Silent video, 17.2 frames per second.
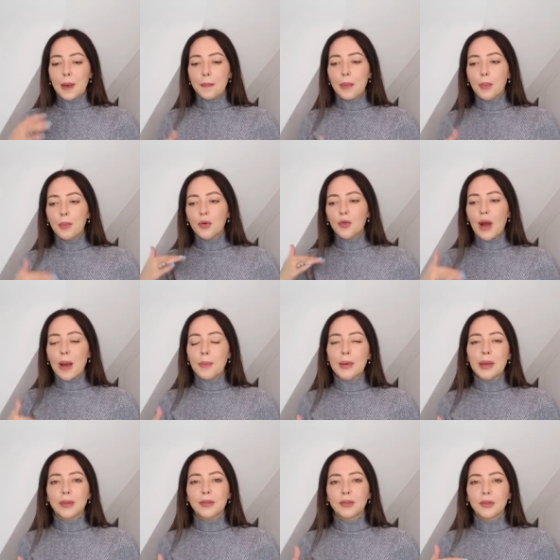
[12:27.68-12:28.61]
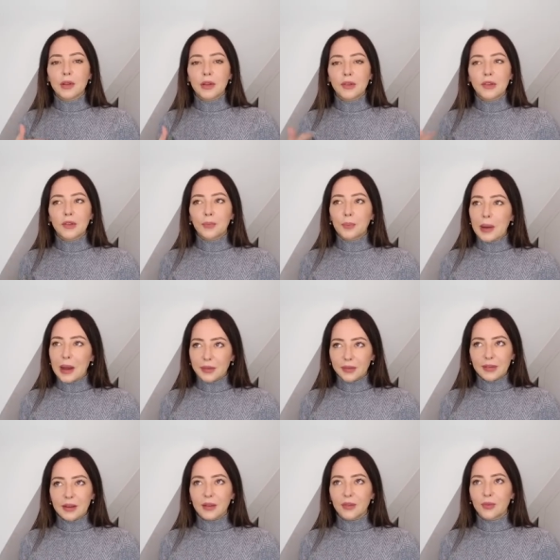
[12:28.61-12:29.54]
bubble wrap is, because it's
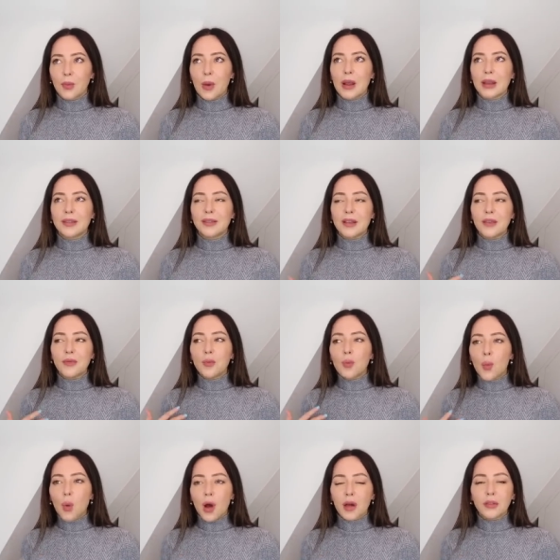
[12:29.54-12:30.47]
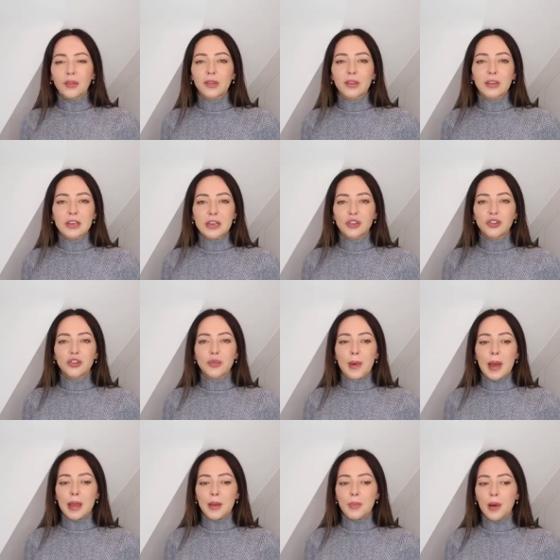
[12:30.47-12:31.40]
plastic as well, is even worse than tissue
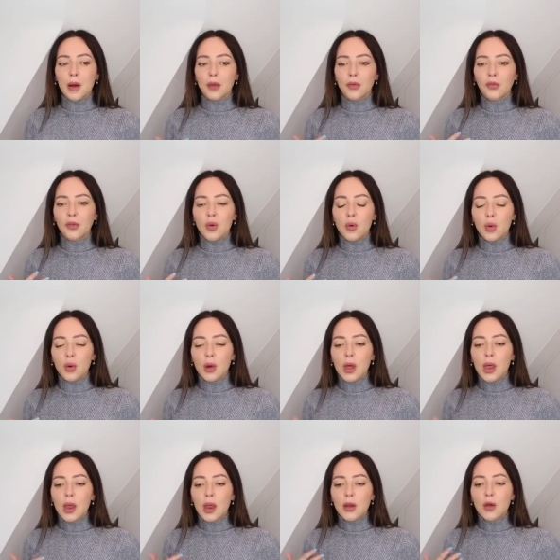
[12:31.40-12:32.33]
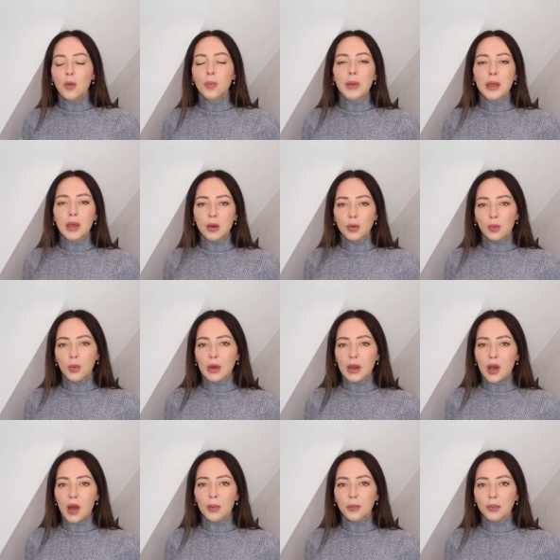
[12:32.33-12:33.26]
paper for not being good when
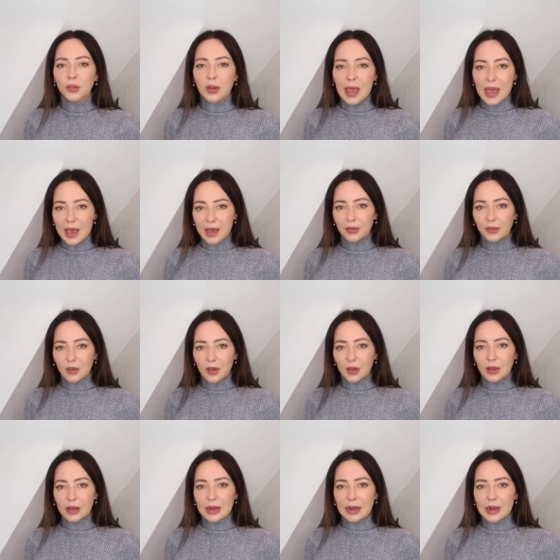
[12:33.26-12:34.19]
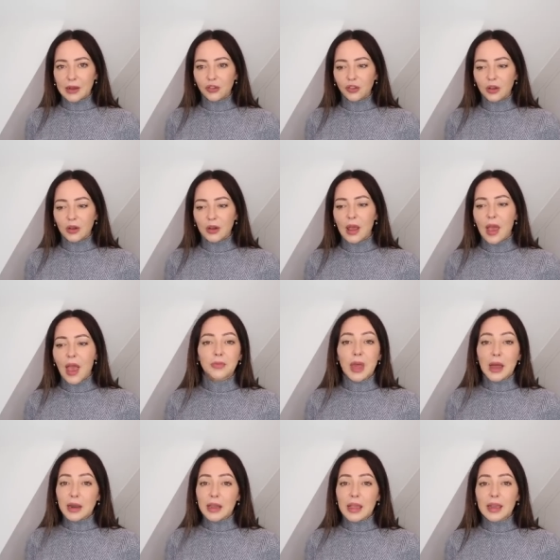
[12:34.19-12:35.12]
it comes to air circulation.
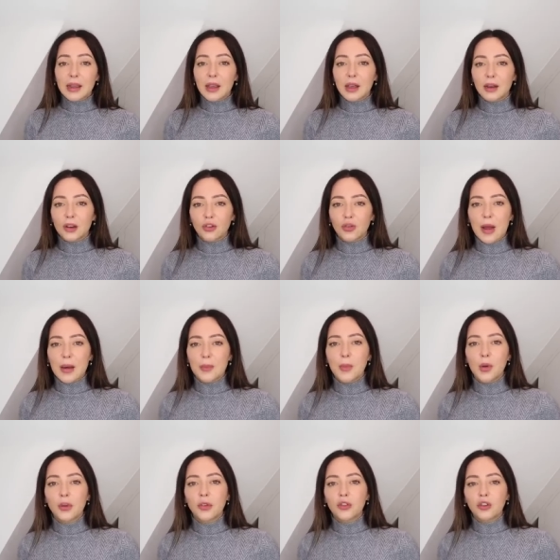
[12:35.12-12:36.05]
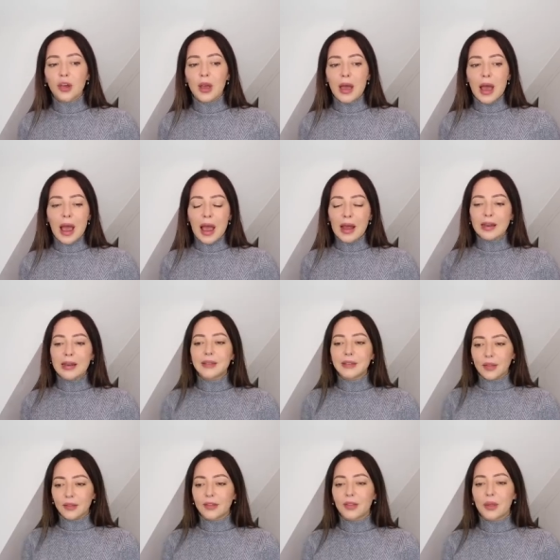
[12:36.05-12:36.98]
That again can attract moisture, and it
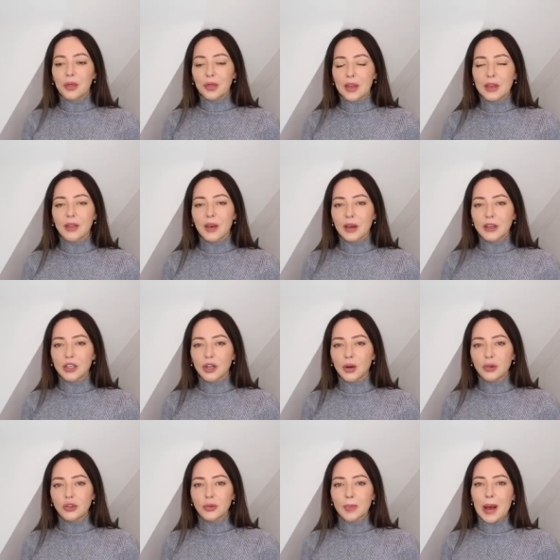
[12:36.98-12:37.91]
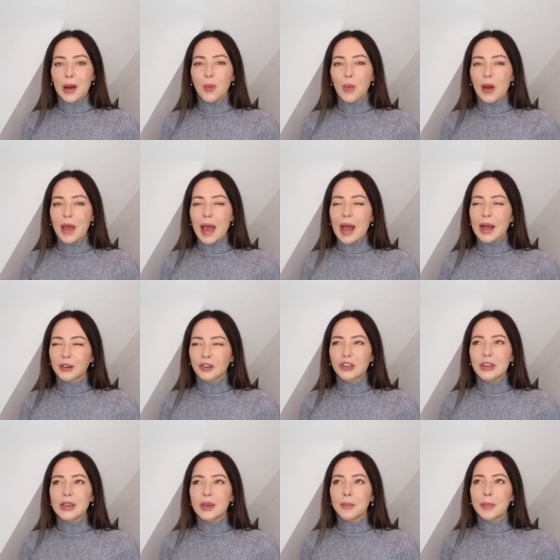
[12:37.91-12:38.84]
does the thing that I told you about where it
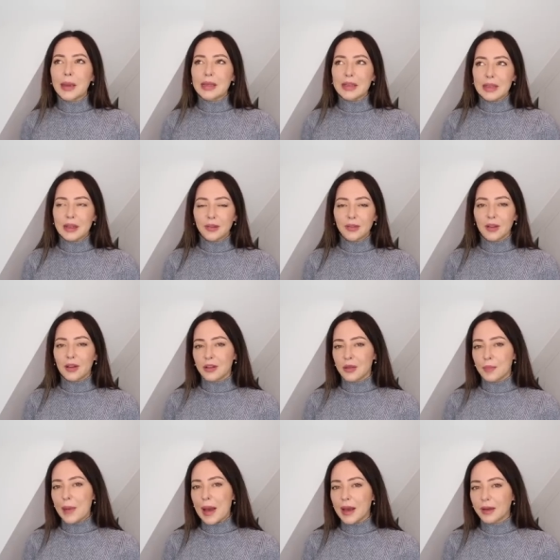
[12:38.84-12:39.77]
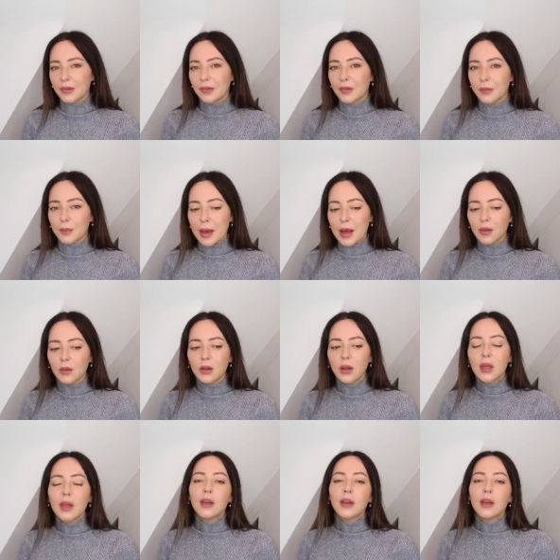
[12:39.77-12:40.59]
actually can make the inside of the bag smell.